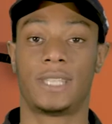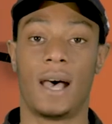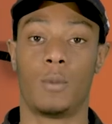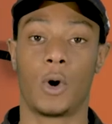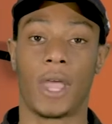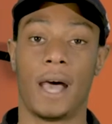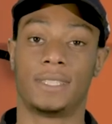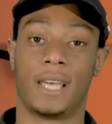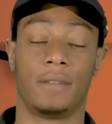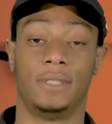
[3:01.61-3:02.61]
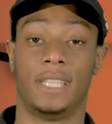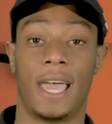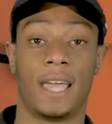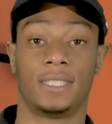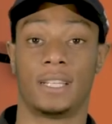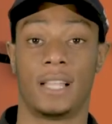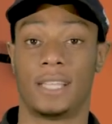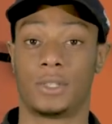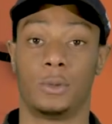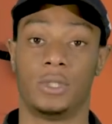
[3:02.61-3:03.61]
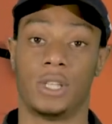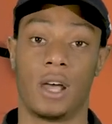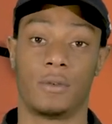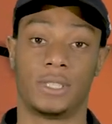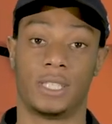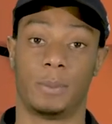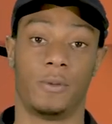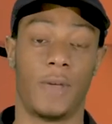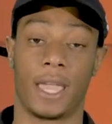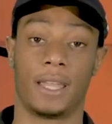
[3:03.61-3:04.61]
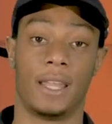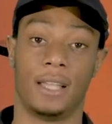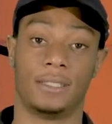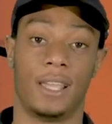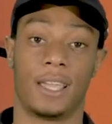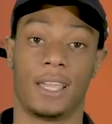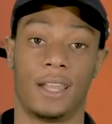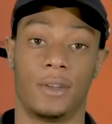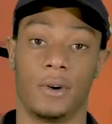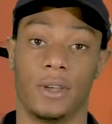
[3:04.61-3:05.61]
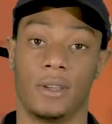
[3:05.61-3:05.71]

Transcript: time work outside of jazz and classical genres has been recognized in that category.